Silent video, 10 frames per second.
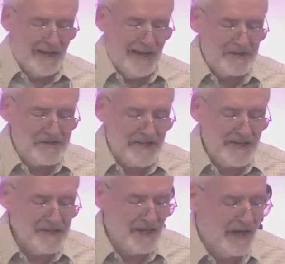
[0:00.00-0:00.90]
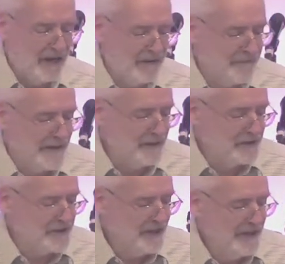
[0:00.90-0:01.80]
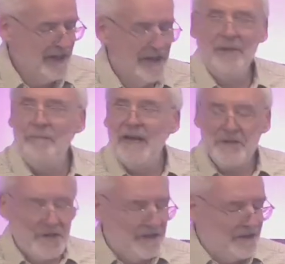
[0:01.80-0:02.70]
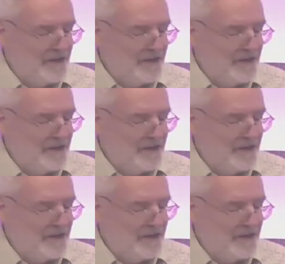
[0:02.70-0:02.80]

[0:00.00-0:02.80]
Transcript: said and felt and imagined,